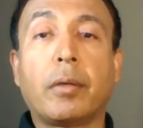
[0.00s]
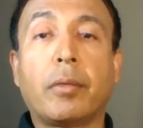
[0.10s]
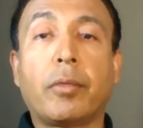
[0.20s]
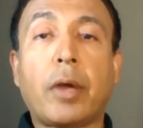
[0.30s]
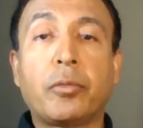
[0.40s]

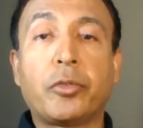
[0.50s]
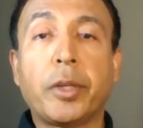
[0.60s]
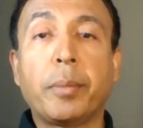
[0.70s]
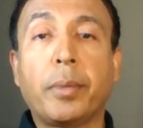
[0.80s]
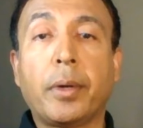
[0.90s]
round
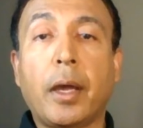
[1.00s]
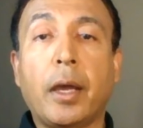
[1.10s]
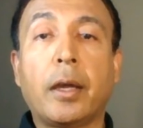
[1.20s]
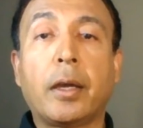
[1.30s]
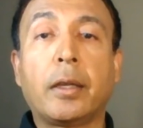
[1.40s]
trip
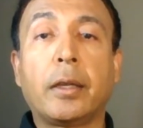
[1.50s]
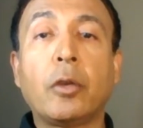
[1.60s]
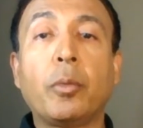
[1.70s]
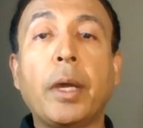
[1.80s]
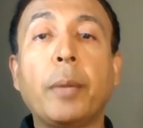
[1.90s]
and
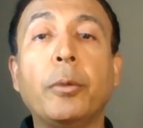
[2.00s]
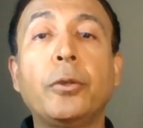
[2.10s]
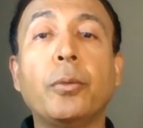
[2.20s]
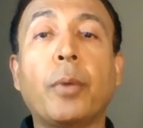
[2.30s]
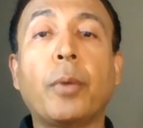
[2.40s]
you'll be able
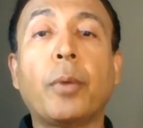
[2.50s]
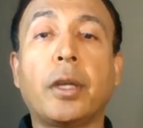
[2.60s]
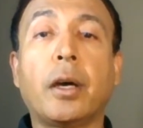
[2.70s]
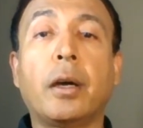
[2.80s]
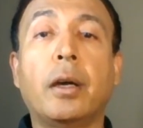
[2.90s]
to watch
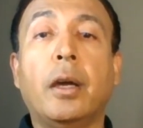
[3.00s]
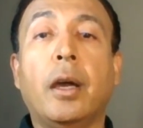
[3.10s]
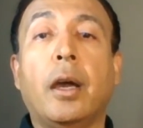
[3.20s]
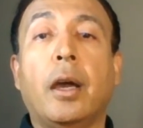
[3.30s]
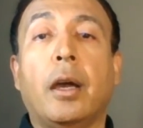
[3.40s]
the
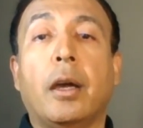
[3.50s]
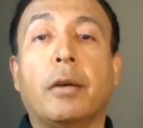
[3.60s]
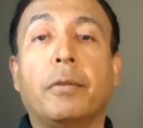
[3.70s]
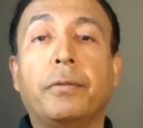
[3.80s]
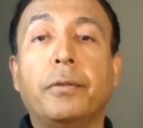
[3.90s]

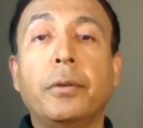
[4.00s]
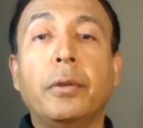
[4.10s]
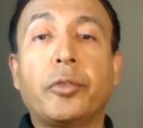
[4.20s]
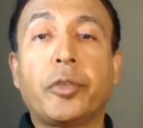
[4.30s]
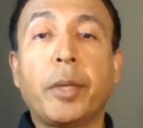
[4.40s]
full
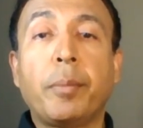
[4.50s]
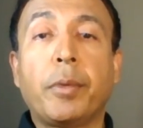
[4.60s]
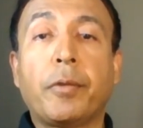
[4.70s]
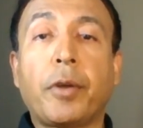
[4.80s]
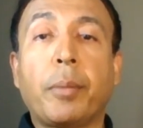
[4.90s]
trip
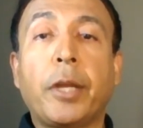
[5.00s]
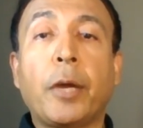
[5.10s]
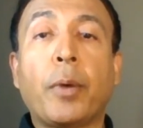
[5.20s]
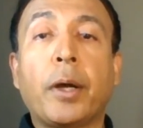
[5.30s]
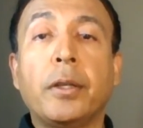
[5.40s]
from day
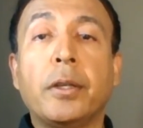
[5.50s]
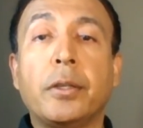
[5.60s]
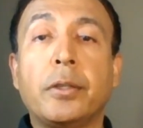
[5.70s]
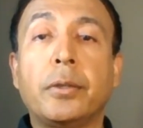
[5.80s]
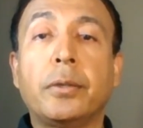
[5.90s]
one
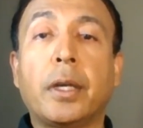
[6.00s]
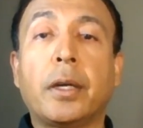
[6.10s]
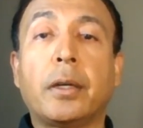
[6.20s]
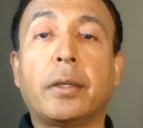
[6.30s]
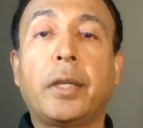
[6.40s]
to
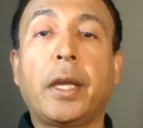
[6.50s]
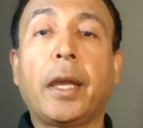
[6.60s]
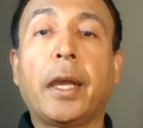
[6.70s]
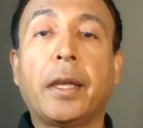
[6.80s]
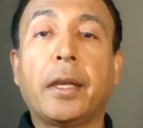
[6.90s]
the
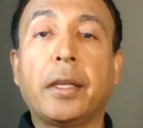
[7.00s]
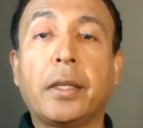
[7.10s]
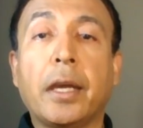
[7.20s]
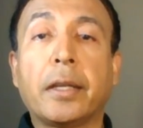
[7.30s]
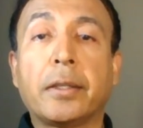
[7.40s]
day
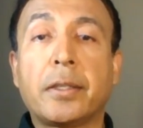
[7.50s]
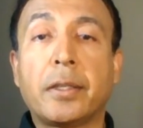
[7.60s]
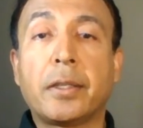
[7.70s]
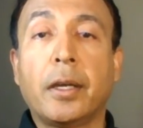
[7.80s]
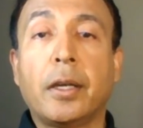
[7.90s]
it ends.
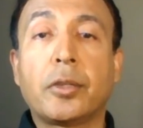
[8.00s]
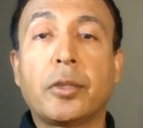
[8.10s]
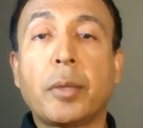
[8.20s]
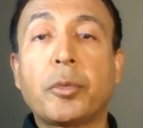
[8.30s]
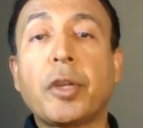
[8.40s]
So
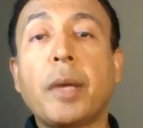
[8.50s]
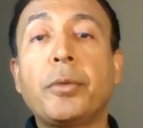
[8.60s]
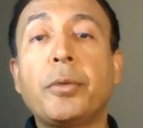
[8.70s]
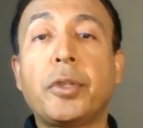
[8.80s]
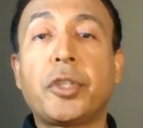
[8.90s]
subscribe
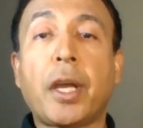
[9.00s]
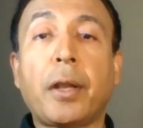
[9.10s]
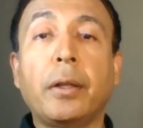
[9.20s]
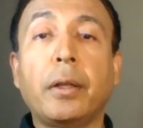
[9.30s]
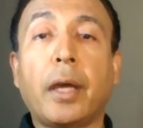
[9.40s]
to this
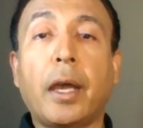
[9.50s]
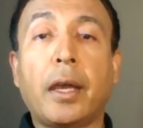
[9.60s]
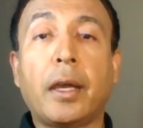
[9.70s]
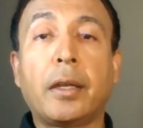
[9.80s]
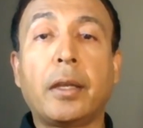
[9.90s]
channel
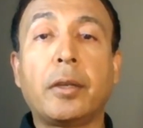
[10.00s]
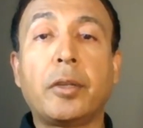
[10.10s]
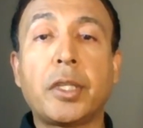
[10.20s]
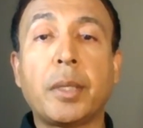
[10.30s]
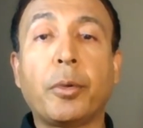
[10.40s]
and in
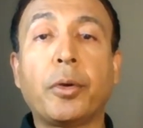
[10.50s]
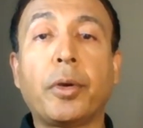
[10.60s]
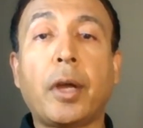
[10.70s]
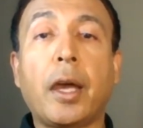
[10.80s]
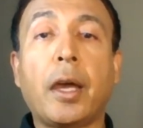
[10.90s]
December
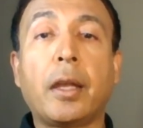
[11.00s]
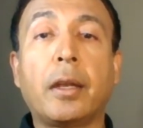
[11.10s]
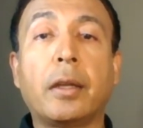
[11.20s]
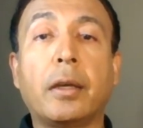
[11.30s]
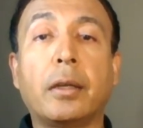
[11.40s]

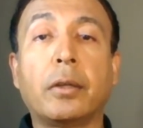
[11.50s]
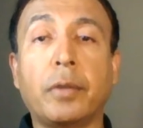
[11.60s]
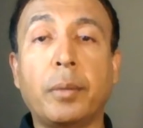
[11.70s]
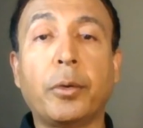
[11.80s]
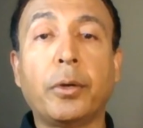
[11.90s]
and
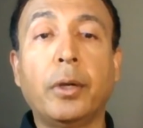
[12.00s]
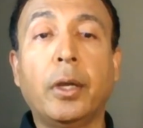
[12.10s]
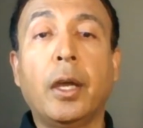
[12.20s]
November